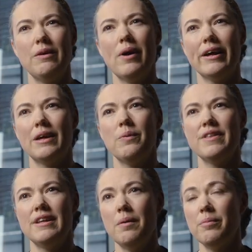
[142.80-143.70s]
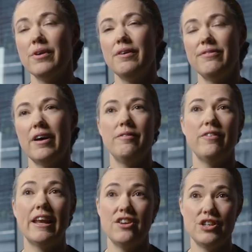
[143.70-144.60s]
working with a number of
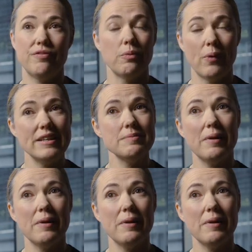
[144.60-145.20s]
energy from waste